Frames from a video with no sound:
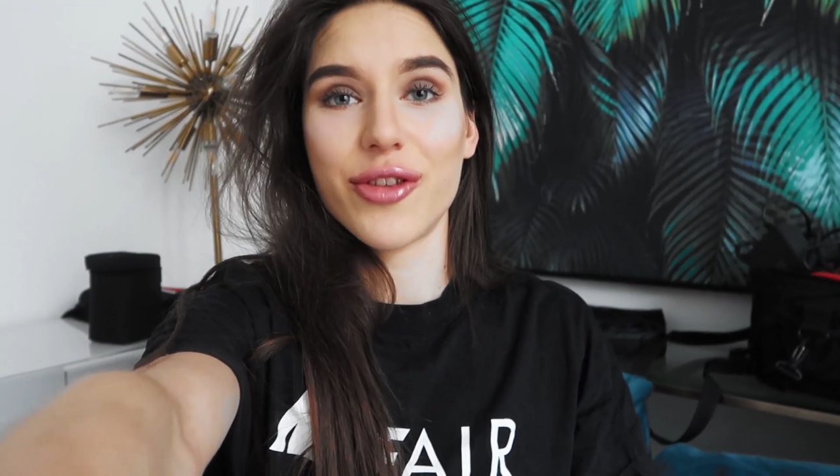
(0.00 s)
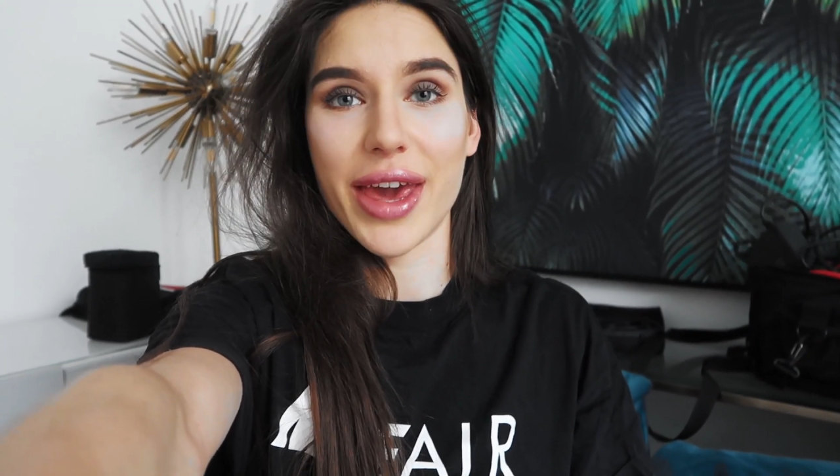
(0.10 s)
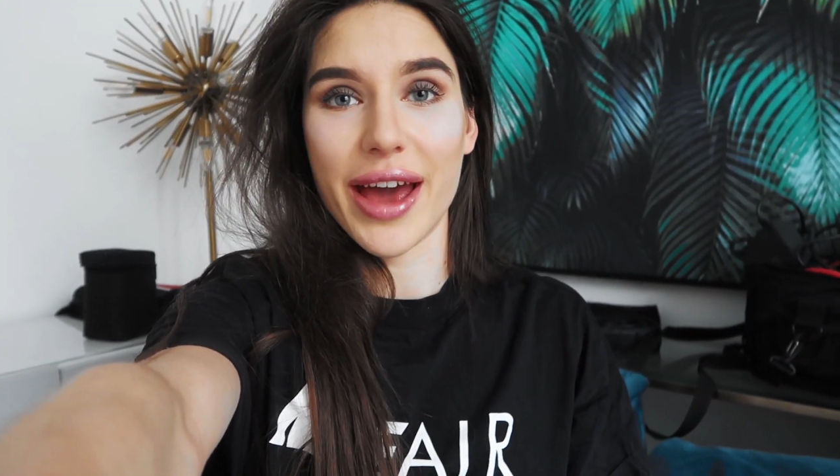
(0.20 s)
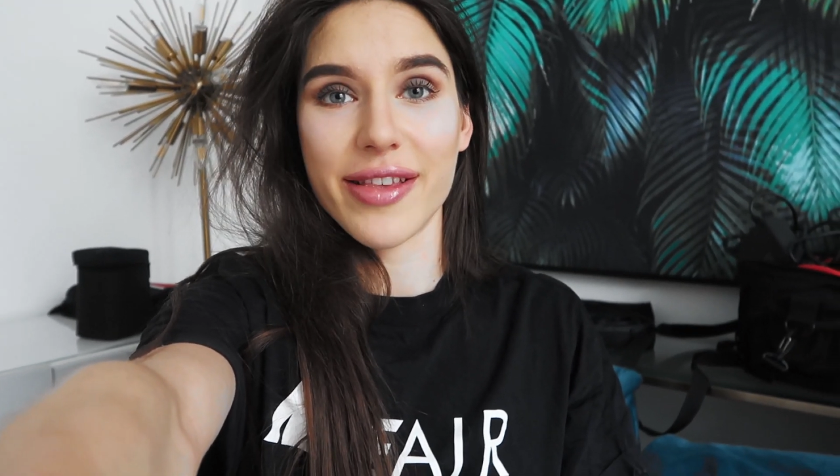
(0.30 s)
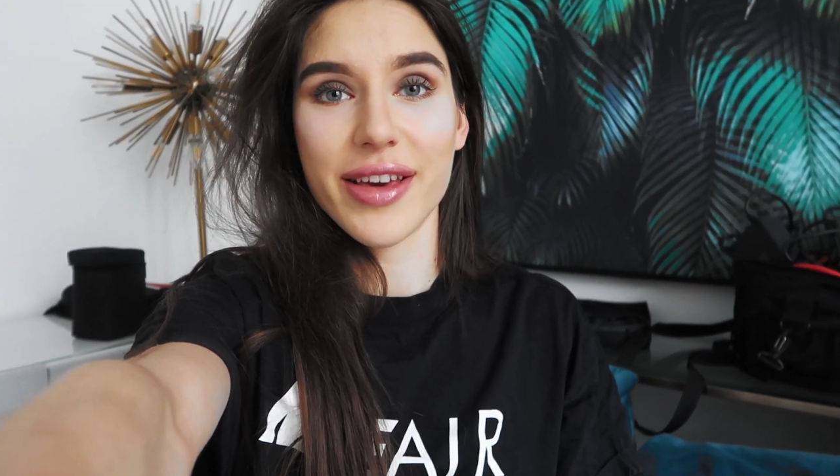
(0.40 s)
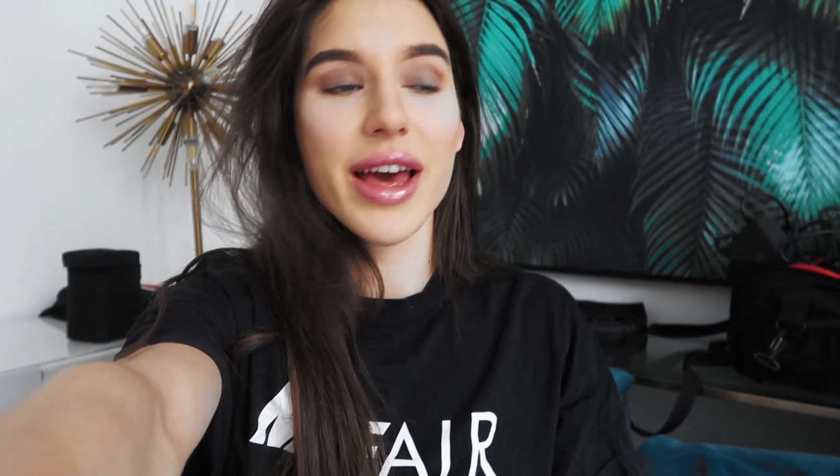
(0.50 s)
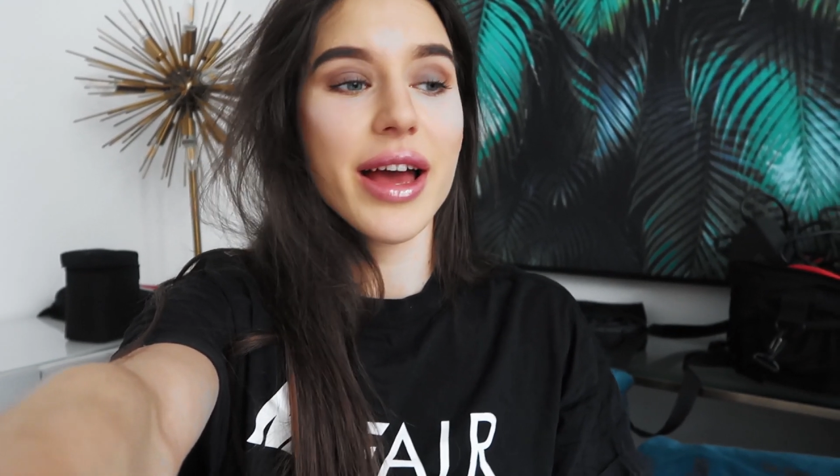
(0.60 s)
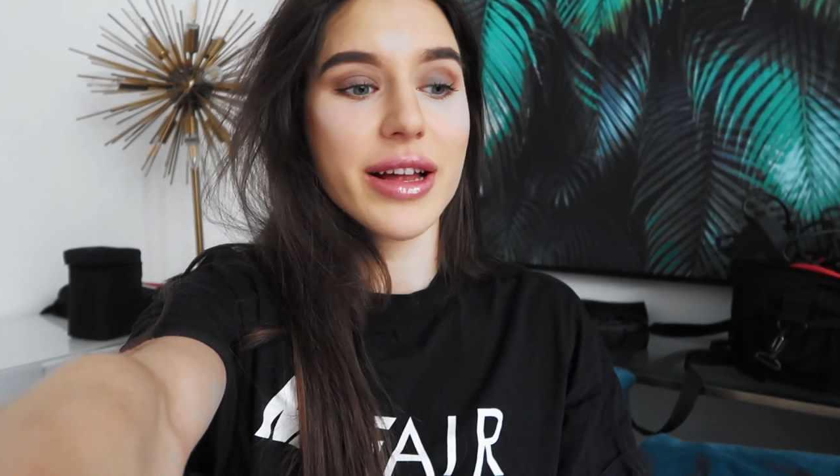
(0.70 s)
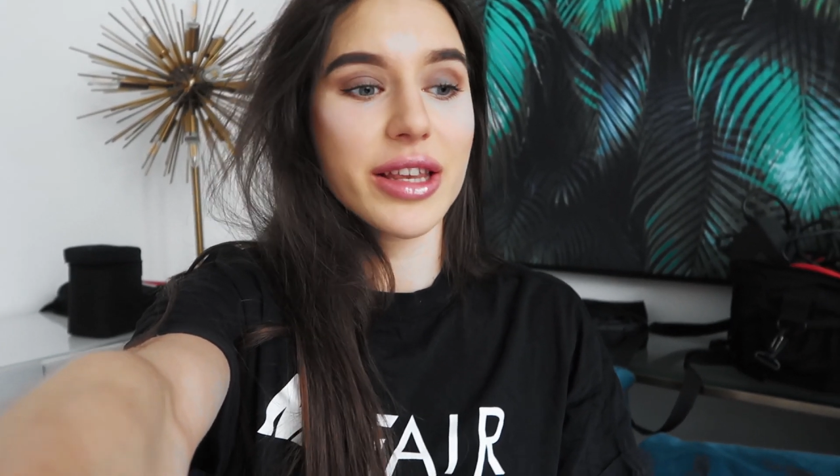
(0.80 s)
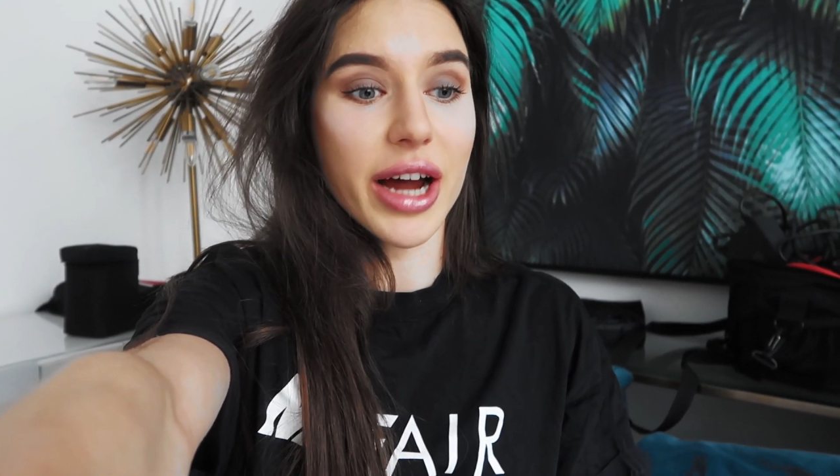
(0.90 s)
to get
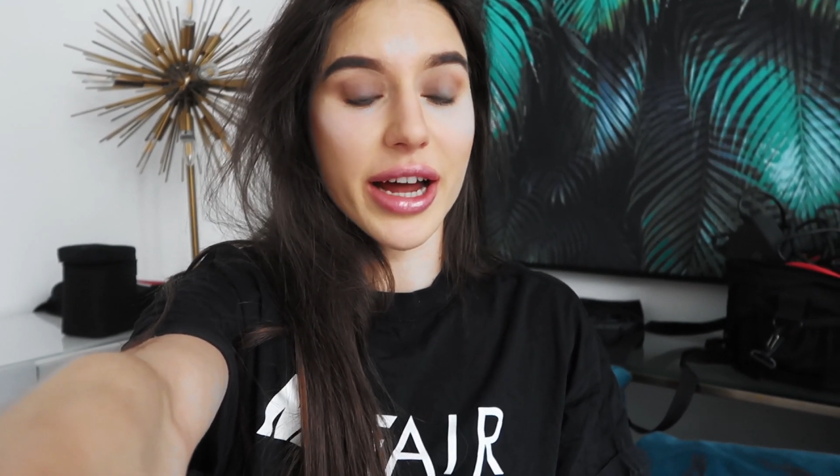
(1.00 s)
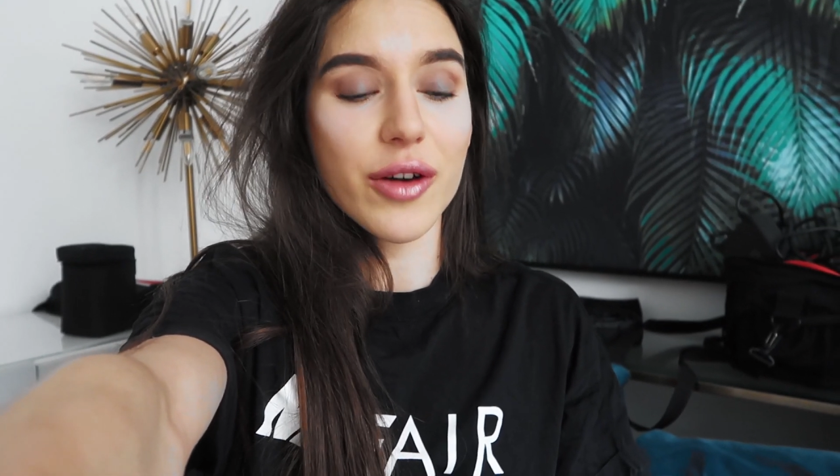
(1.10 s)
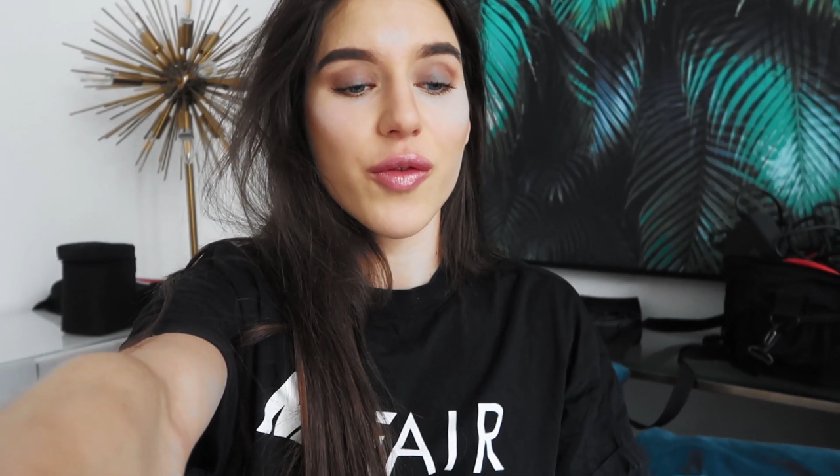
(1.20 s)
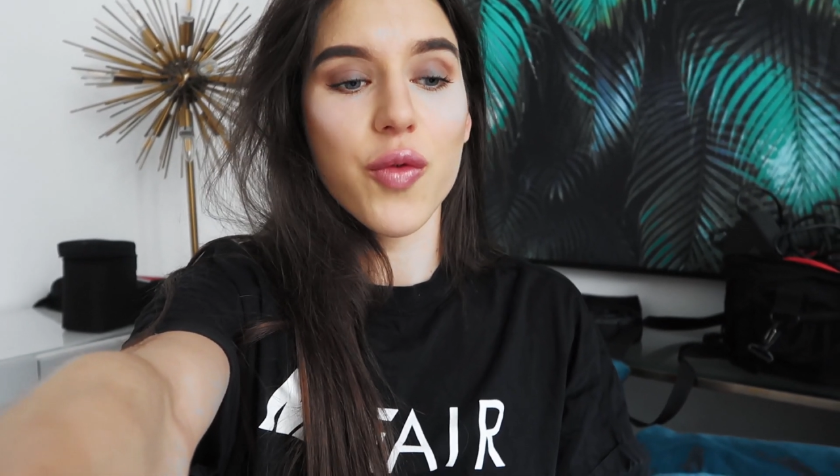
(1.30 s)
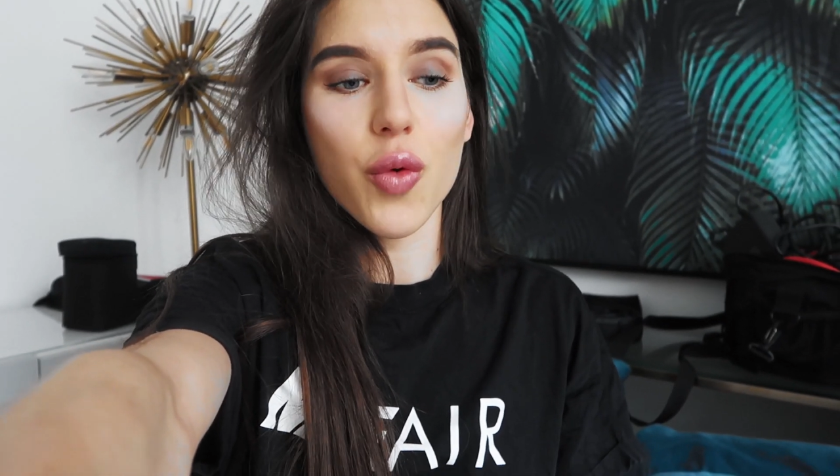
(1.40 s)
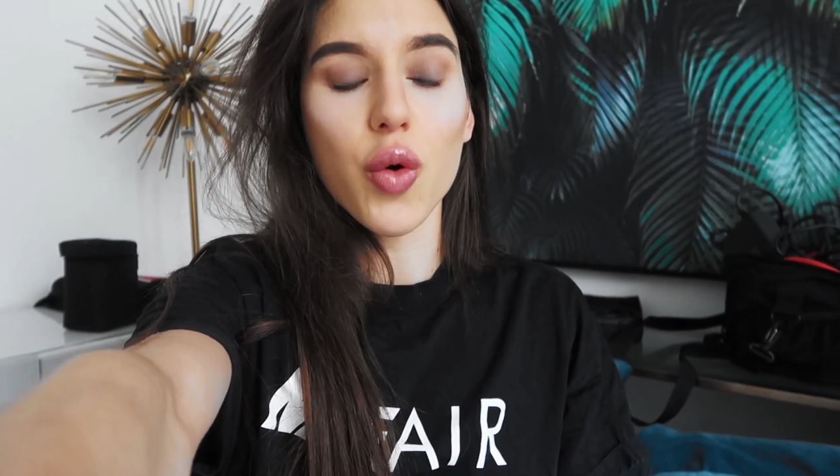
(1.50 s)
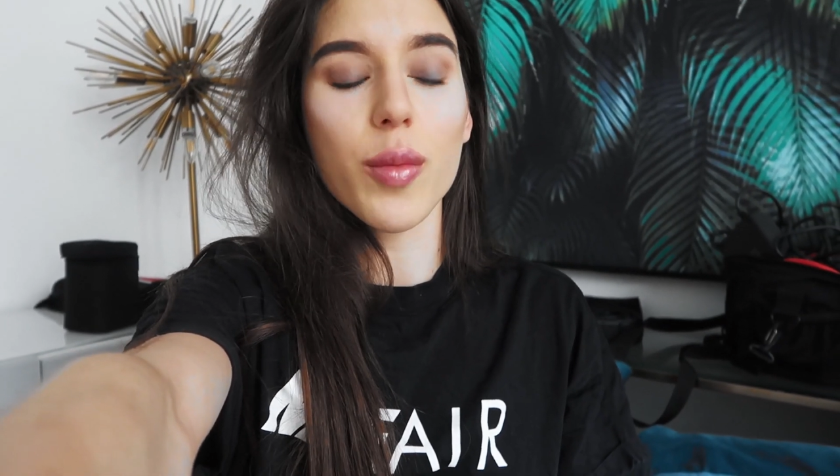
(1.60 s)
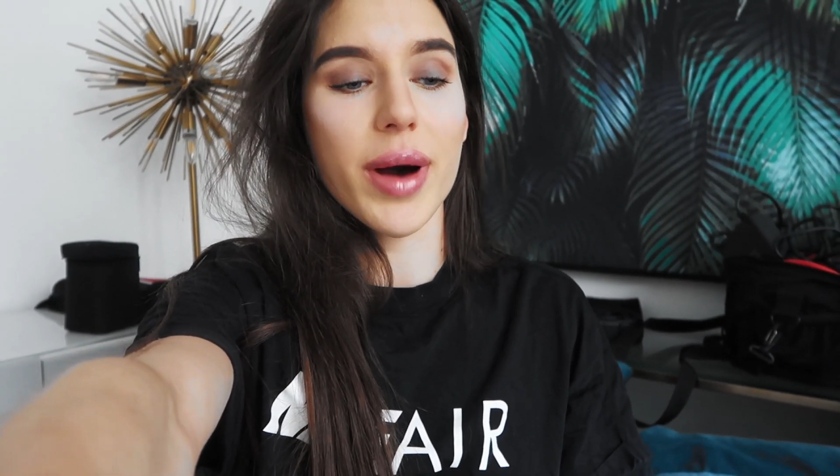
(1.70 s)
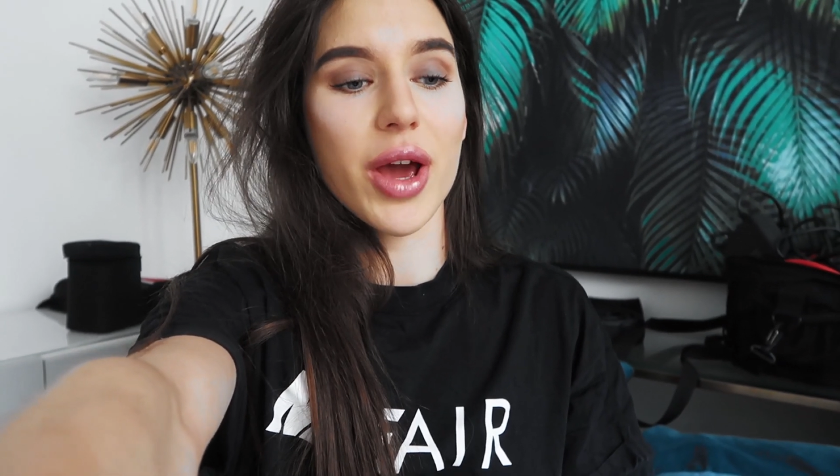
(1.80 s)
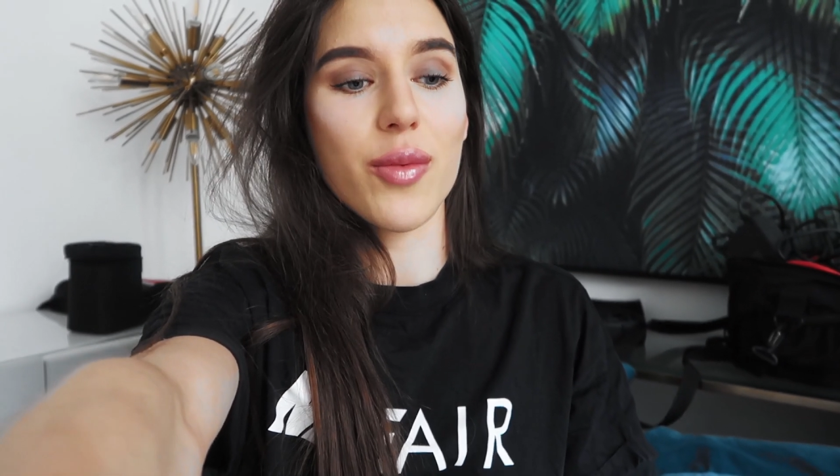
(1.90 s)
done
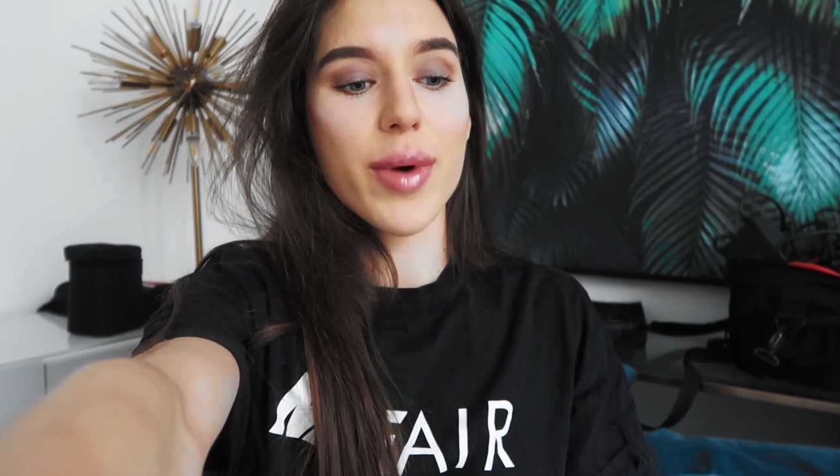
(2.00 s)
for my